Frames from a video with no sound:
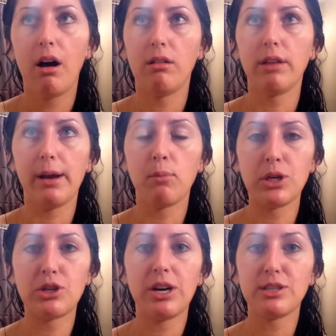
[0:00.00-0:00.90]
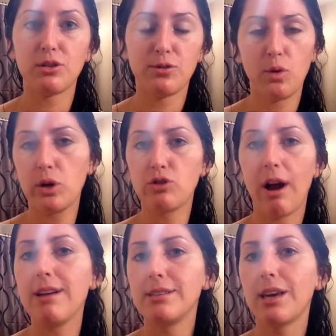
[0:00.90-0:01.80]
like moisturizers for
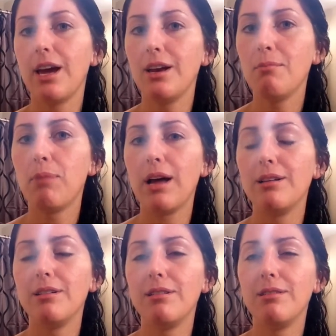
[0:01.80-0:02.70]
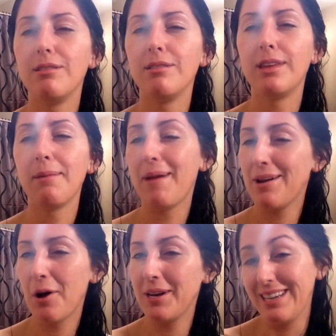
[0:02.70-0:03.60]
dry skin, but they may
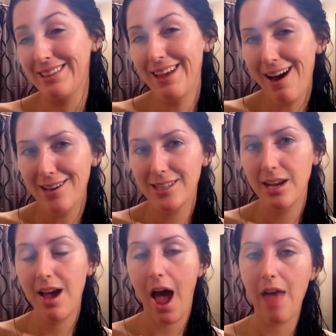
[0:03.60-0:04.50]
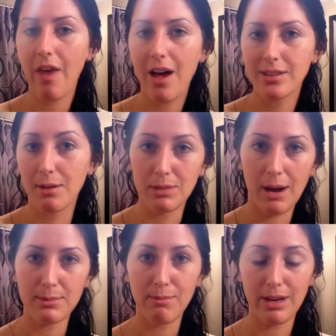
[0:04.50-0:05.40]
not need that, and that
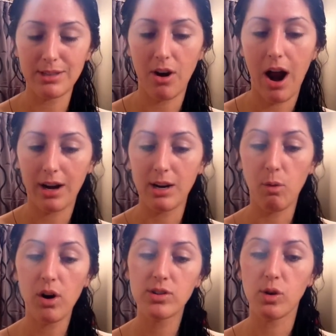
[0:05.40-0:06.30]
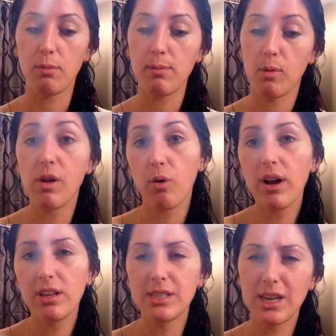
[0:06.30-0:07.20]
sometimes makes their acne worse, or people with
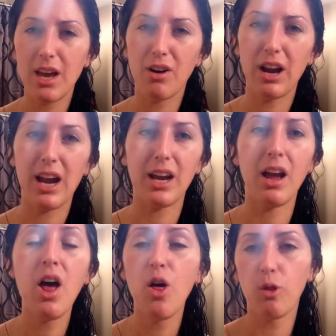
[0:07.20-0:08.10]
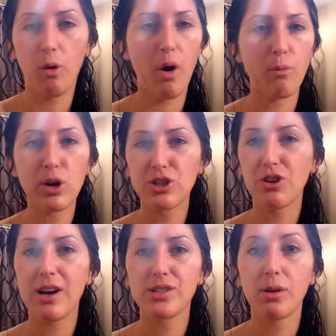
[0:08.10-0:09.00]
oily skin are getting the wrong
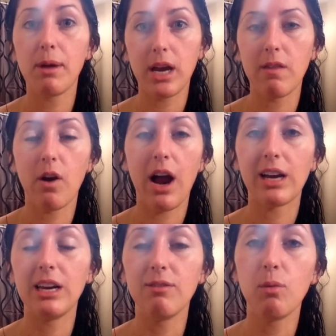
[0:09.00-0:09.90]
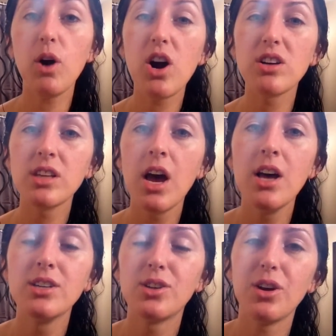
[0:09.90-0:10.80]
moisturizer, making their acne even worse.
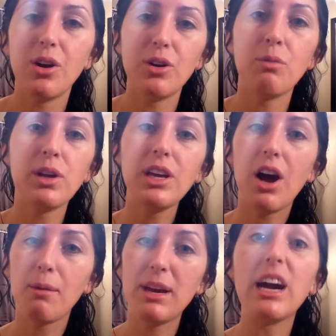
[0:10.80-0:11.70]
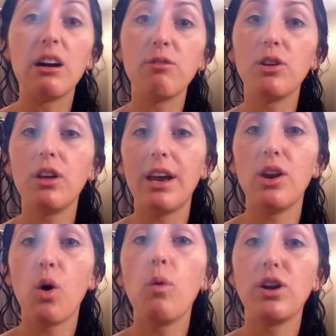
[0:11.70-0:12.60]
So, you know, you really got to be careful and
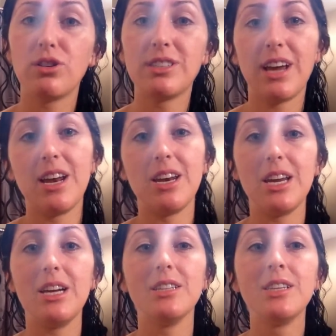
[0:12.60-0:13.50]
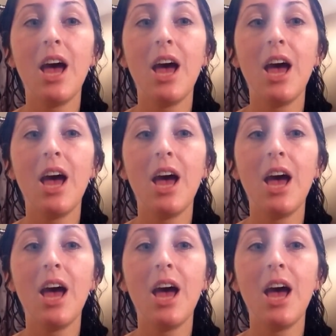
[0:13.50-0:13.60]
know what your skin needs.